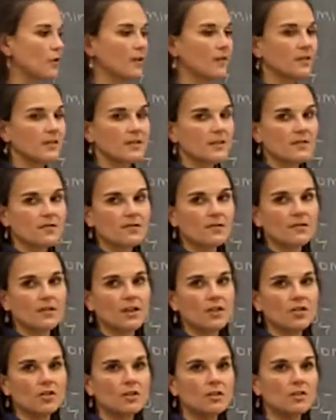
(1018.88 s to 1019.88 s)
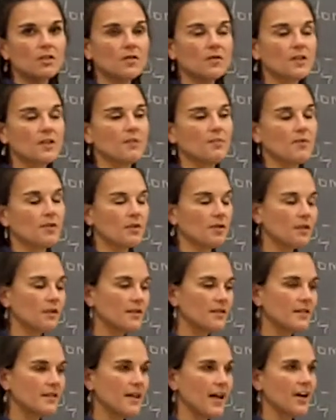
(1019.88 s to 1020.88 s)
during the distillation you keep your
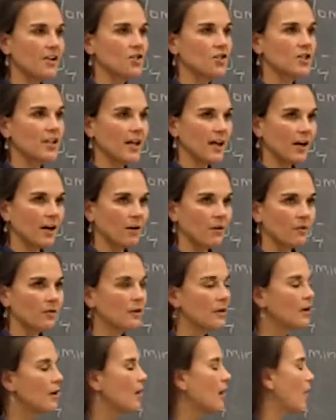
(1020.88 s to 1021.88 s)
hood sash down.